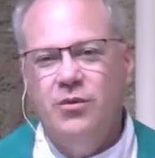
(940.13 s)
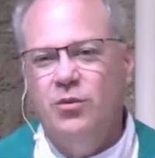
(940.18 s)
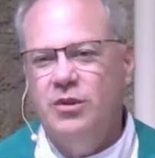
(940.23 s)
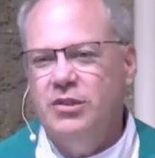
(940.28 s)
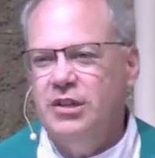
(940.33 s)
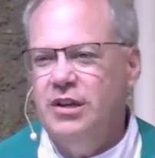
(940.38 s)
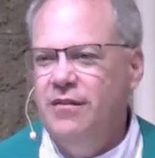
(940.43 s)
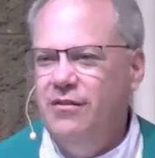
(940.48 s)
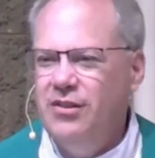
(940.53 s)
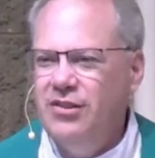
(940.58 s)

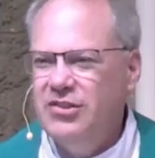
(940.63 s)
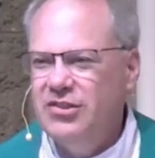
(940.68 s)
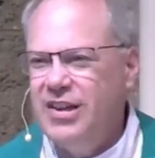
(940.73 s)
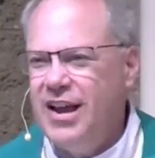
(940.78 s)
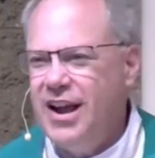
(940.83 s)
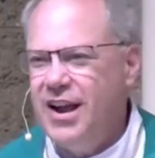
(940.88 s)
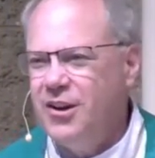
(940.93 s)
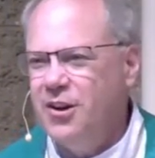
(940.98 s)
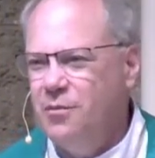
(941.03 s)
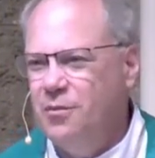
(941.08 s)
receiving His
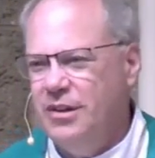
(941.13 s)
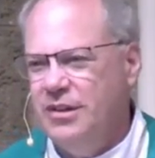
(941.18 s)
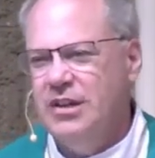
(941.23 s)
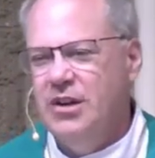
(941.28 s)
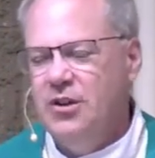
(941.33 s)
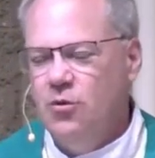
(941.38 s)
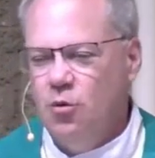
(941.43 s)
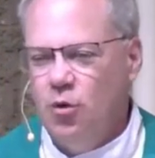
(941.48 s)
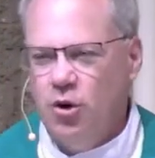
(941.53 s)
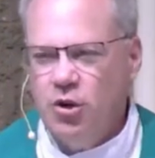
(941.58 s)
sacrament,
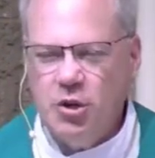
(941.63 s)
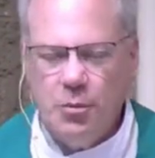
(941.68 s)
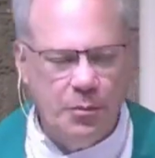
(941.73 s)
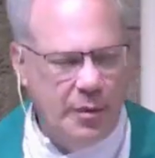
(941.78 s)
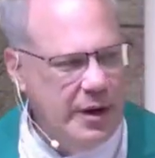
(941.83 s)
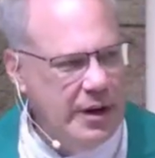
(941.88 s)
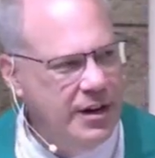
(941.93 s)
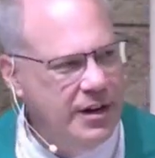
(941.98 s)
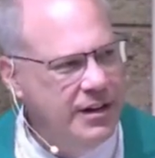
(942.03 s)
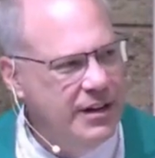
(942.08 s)

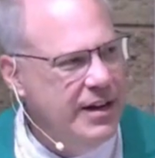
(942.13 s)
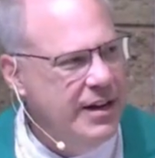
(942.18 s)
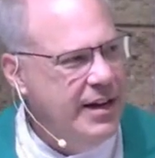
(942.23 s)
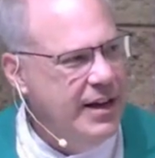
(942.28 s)
worshiping and,